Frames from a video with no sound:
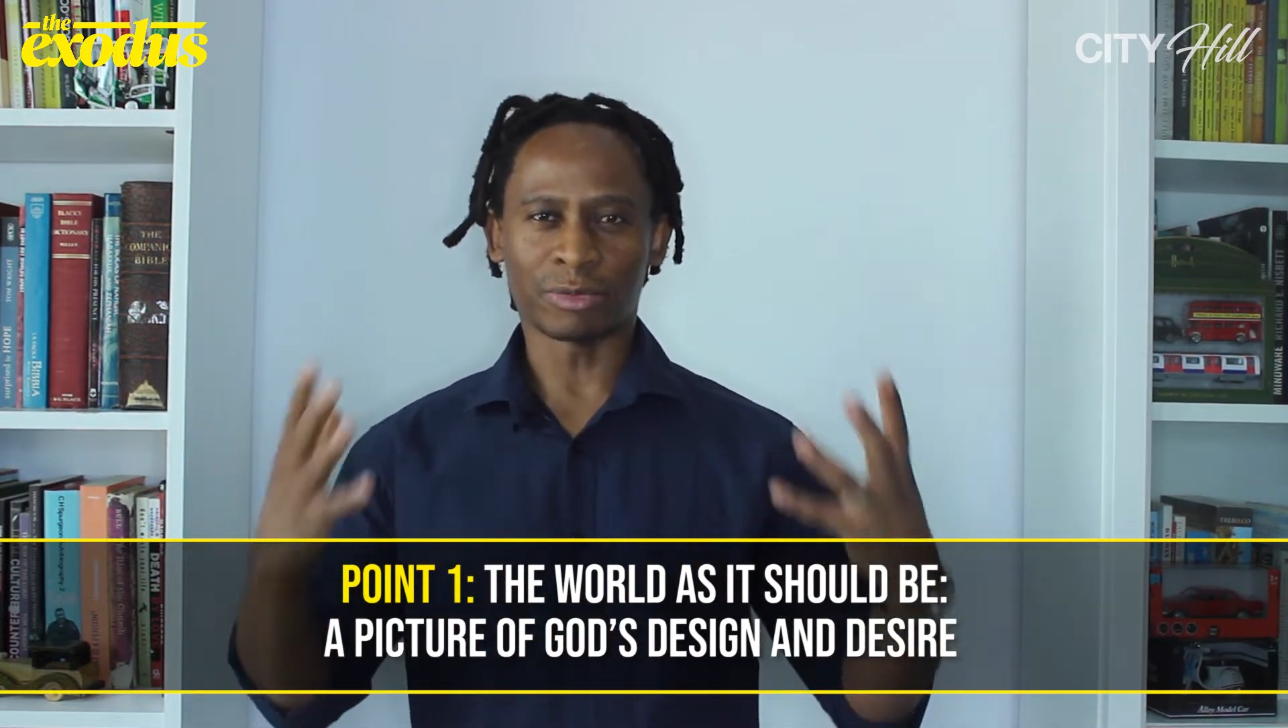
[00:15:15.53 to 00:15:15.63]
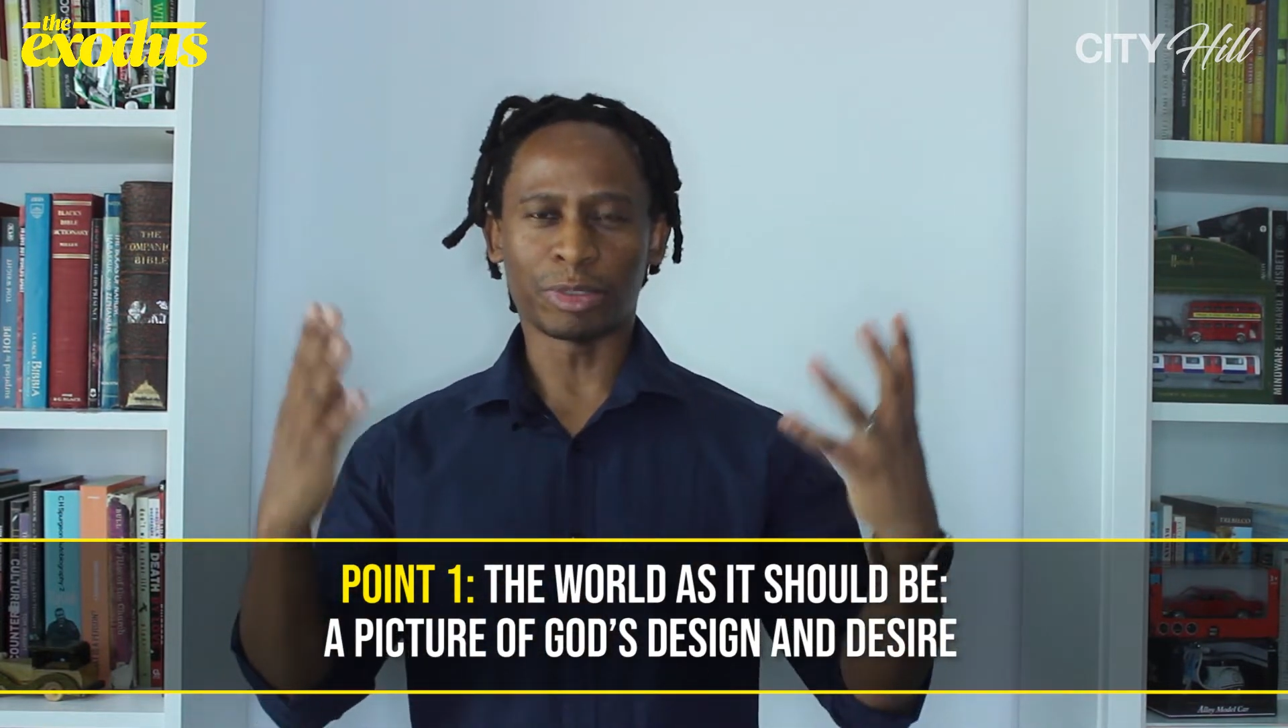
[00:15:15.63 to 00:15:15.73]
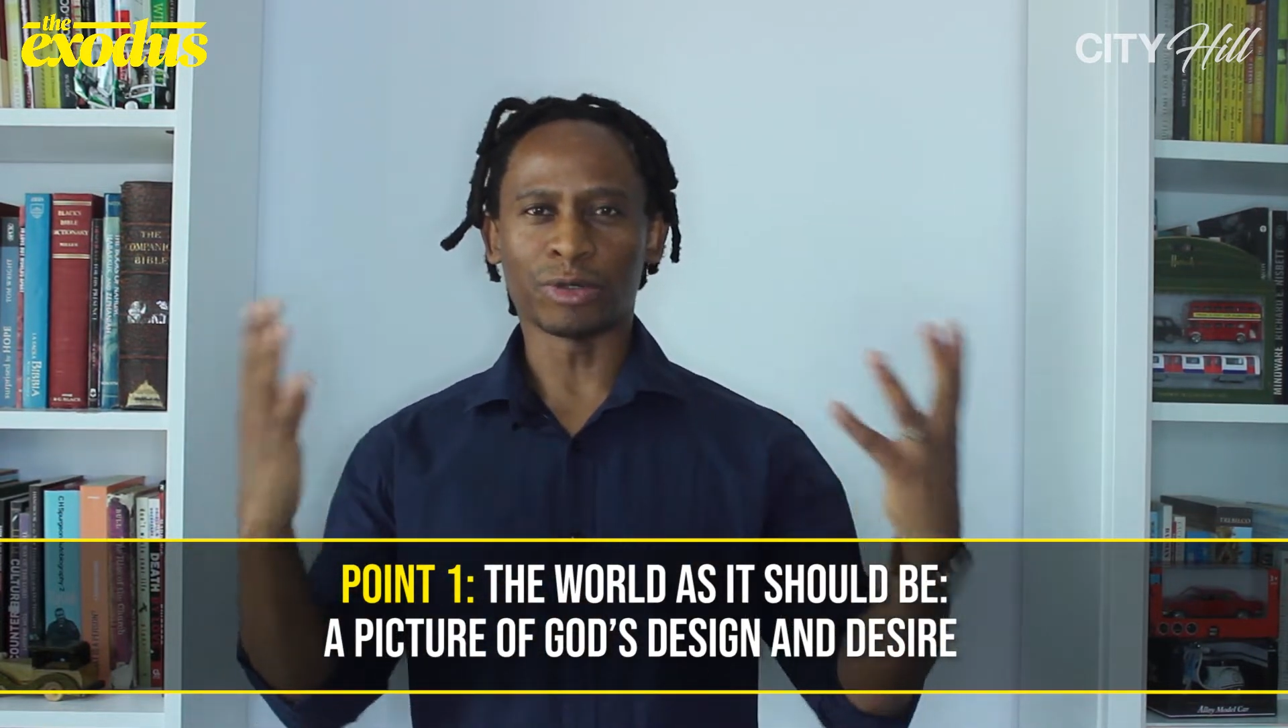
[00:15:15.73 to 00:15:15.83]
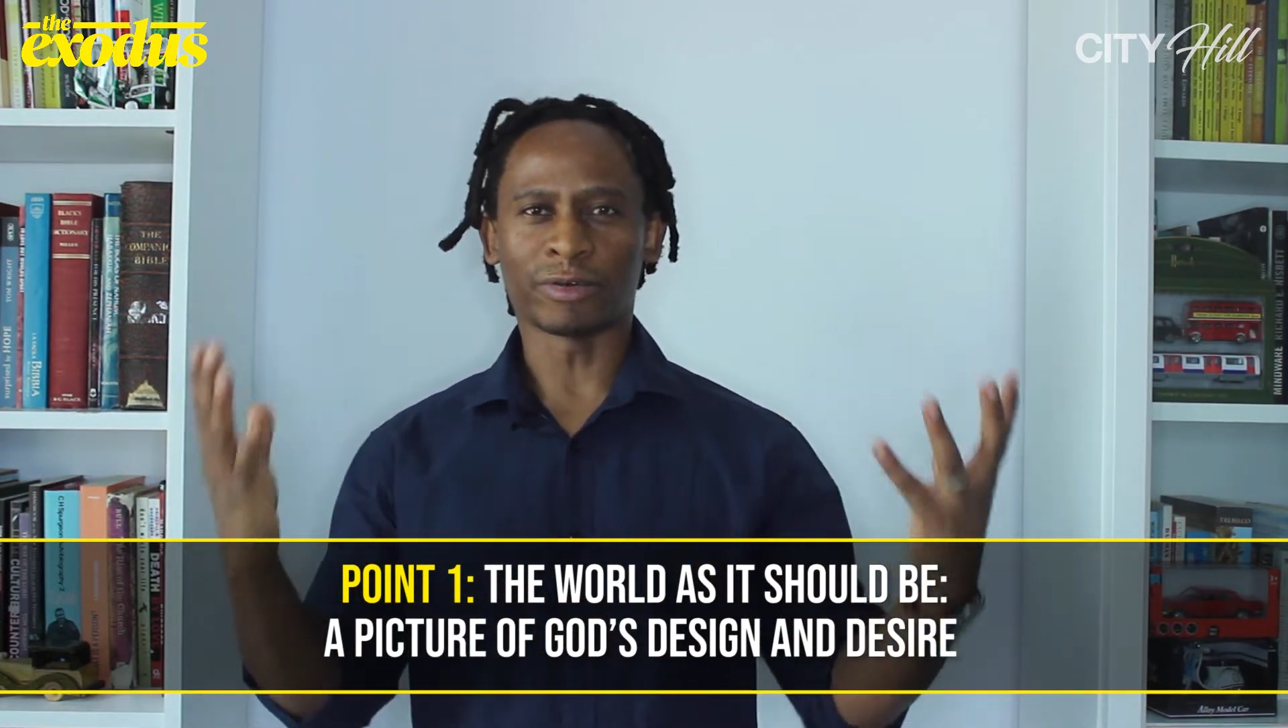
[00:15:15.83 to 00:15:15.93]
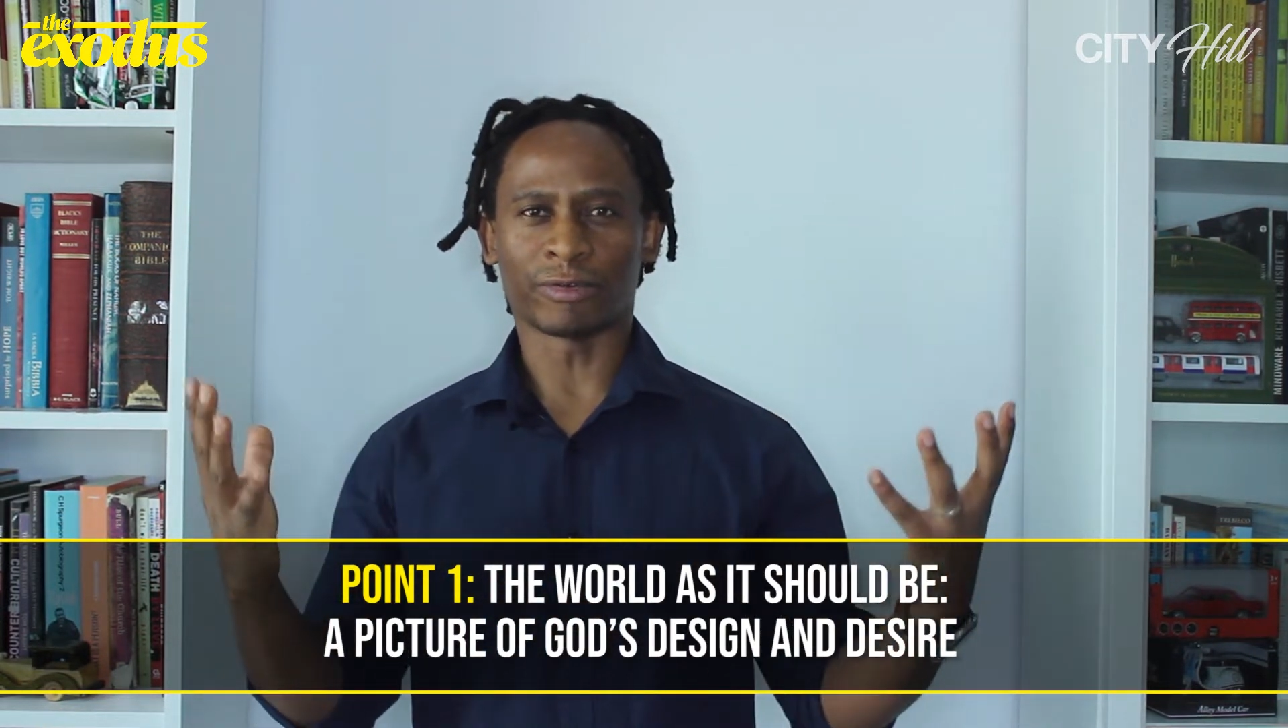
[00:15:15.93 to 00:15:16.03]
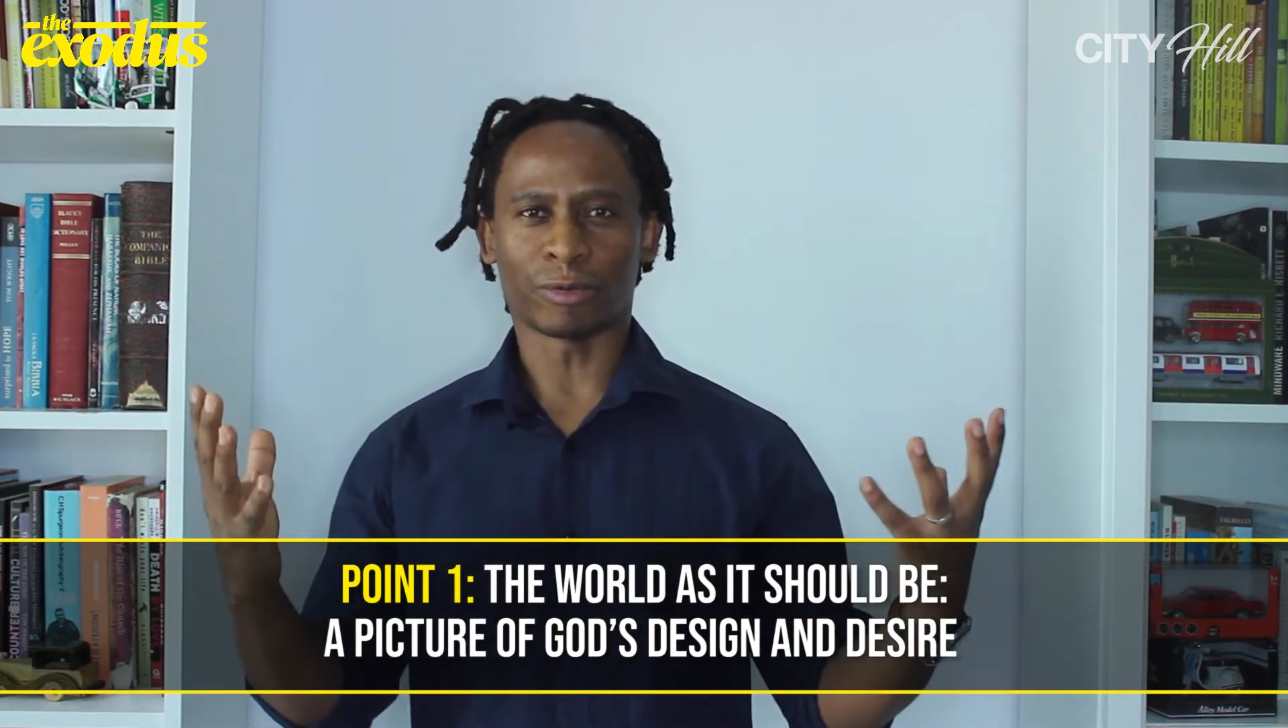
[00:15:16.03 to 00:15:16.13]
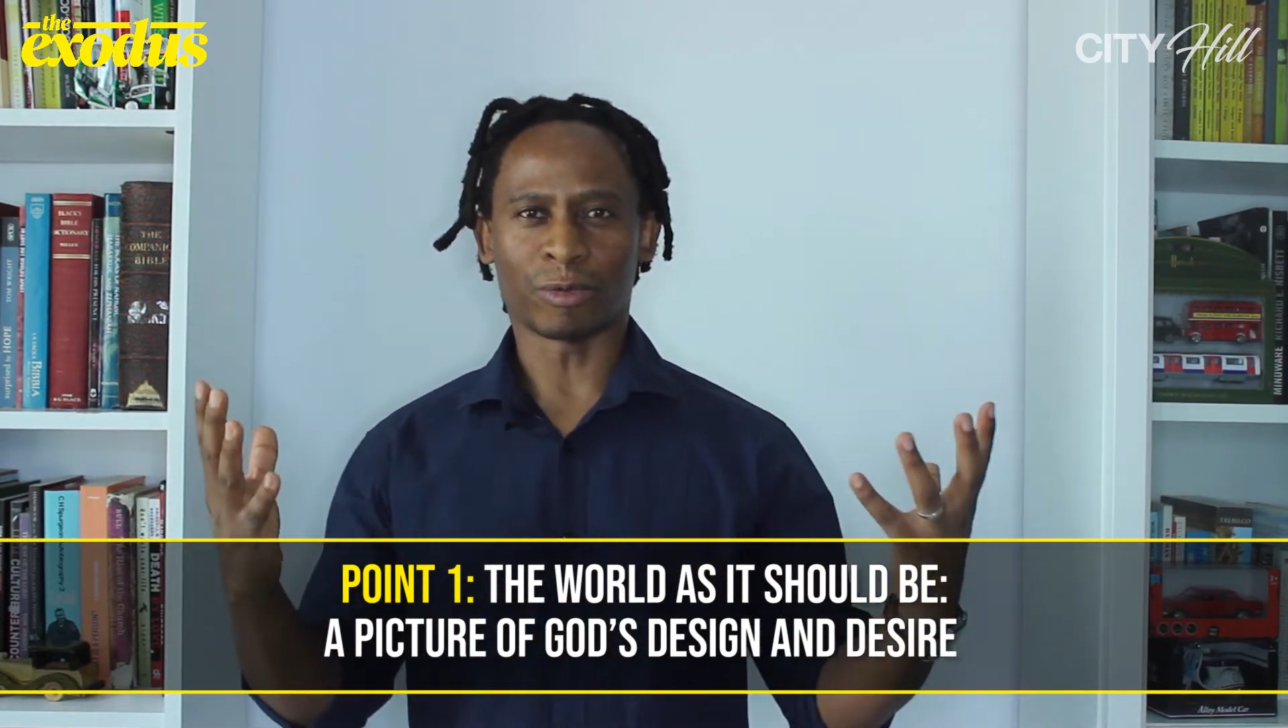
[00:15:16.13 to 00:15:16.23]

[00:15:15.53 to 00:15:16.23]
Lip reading: beautiful